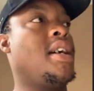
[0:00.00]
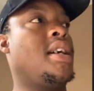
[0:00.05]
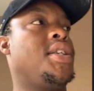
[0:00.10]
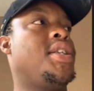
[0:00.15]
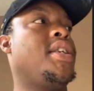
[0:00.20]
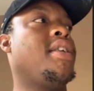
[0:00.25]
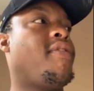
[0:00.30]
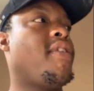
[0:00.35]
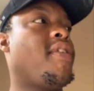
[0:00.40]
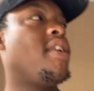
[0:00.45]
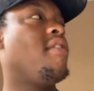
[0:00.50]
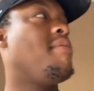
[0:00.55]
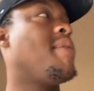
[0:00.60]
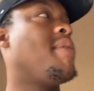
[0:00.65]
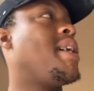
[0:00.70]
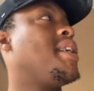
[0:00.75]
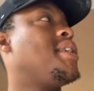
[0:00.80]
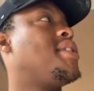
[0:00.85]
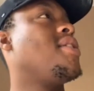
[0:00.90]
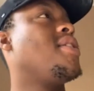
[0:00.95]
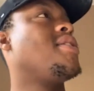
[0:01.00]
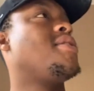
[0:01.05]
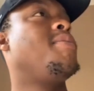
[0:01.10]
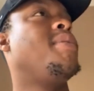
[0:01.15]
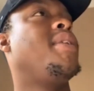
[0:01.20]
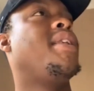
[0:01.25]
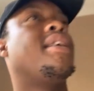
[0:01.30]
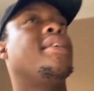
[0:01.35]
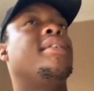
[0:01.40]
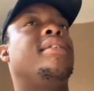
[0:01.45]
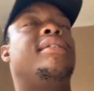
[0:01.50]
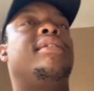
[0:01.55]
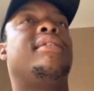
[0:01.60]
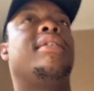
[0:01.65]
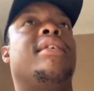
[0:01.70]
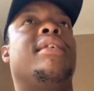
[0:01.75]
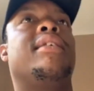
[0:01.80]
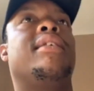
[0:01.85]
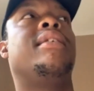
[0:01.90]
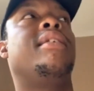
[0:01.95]
actually, a friend of mine actually asked me that.
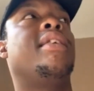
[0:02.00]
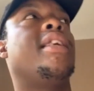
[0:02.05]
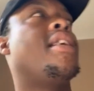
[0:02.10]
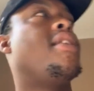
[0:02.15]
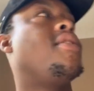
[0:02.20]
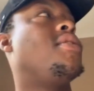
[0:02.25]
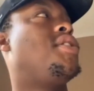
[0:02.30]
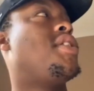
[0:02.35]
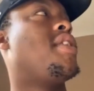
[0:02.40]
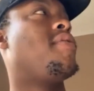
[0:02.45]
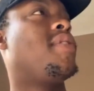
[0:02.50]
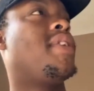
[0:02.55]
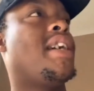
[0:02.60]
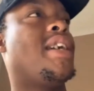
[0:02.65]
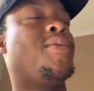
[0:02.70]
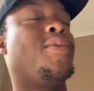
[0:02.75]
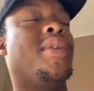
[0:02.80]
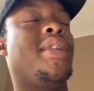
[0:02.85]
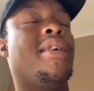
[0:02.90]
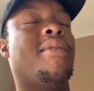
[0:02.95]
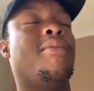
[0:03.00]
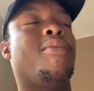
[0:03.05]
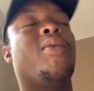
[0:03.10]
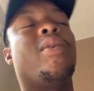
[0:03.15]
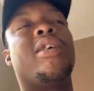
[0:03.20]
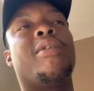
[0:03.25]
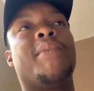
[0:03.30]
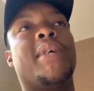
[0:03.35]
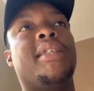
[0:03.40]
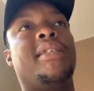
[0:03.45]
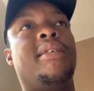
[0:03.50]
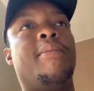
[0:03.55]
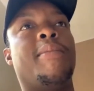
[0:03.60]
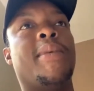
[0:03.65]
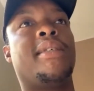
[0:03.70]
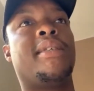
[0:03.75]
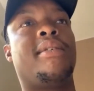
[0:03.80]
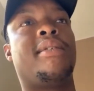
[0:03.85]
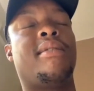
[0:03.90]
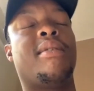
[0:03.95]
I was driving down with them with one of my
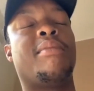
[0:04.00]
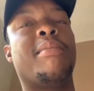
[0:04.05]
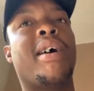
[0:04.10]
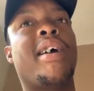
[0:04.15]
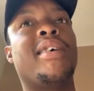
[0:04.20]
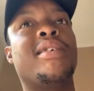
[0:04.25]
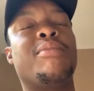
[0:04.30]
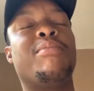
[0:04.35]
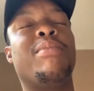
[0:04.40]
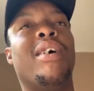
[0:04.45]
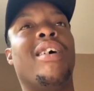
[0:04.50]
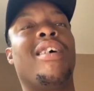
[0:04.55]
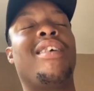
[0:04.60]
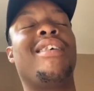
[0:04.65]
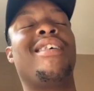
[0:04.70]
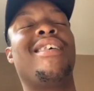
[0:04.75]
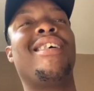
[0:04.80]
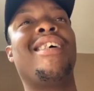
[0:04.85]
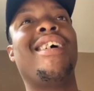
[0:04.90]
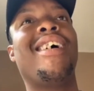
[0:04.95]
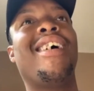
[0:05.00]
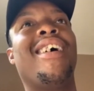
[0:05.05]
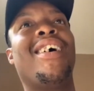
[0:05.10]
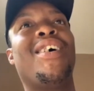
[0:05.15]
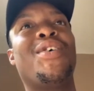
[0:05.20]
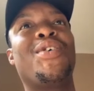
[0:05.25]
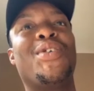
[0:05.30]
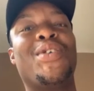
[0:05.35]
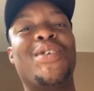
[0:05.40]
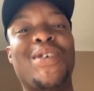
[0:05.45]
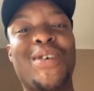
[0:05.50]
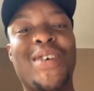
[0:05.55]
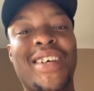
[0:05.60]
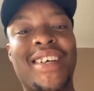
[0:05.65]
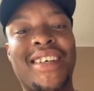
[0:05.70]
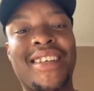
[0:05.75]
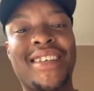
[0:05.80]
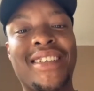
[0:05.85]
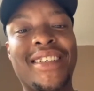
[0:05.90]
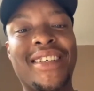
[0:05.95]
teammates in Maritzburg.
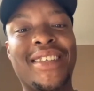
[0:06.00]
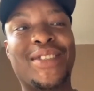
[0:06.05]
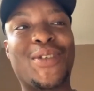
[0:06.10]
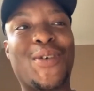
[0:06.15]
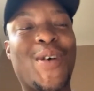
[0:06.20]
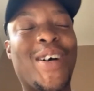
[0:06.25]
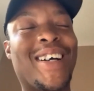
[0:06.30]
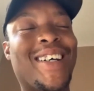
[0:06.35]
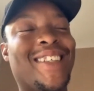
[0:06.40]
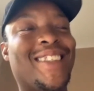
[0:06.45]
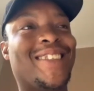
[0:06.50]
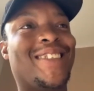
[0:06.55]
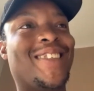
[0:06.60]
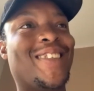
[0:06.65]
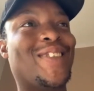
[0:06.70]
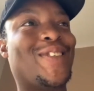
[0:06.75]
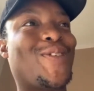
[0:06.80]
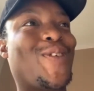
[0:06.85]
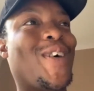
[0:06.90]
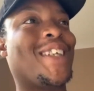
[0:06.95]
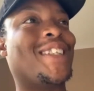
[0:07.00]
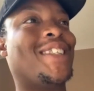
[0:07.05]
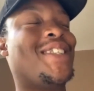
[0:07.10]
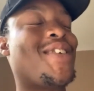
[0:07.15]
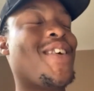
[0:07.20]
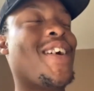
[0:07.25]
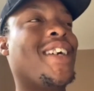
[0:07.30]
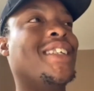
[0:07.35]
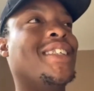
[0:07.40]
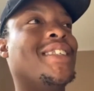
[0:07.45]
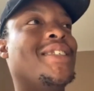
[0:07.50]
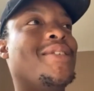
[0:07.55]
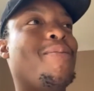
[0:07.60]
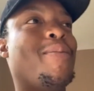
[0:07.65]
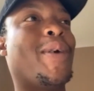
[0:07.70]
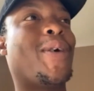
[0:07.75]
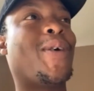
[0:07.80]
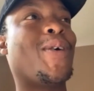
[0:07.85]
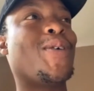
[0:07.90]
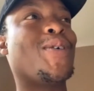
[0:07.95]
And it's quite strange,
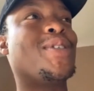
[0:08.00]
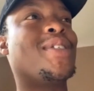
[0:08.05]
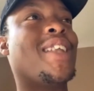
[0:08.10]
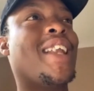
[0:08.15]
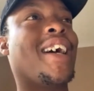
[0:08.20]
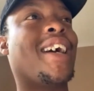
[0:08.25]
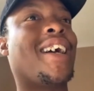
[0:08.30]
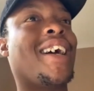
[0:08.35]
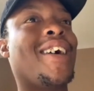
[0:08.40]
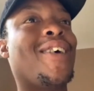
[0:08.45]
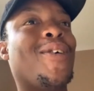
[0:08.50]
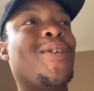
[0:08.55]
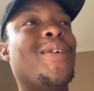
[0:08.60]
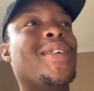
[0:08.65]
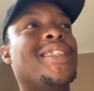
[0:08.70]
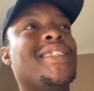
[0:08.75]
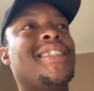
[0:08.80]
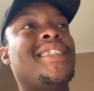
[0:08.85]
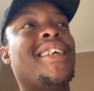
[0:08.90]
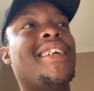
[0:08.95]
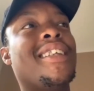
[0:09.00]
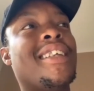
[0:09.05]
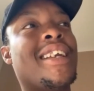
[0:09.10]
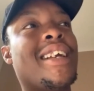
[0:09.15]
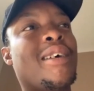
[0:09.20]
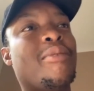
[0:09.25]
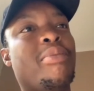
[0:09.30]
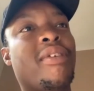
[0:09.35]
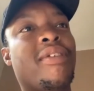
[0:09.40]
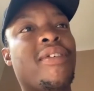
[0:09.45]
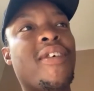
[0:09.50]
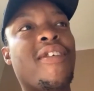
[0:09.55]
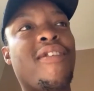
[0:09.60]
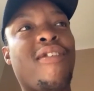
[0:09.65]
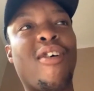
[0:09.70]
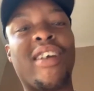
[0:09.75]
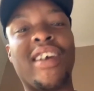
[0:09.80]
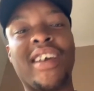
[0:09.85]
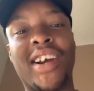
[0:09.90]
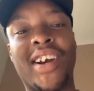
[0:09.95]
because like I always say that I prefer
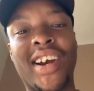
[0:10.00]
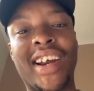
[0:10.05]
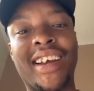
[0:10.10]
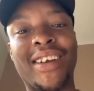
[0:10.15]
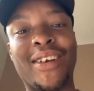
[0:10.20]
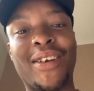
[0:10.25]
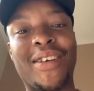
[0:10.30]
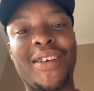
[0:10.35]
4-day cricket